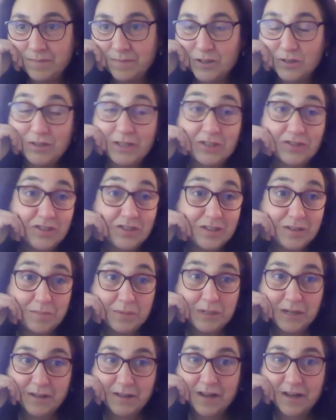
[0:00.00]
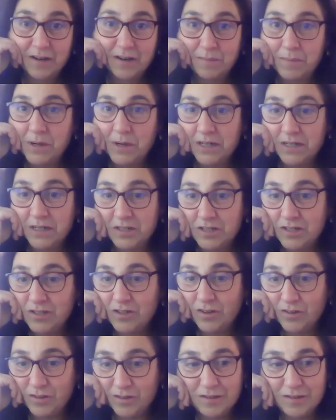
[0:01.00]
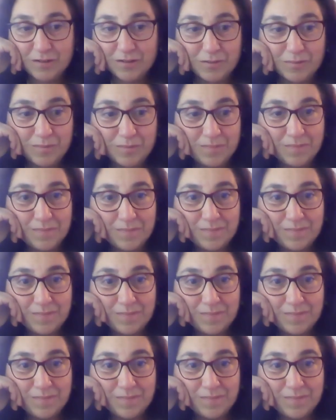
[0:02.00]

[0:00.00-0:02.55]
So yeah, just to bear that in mind also.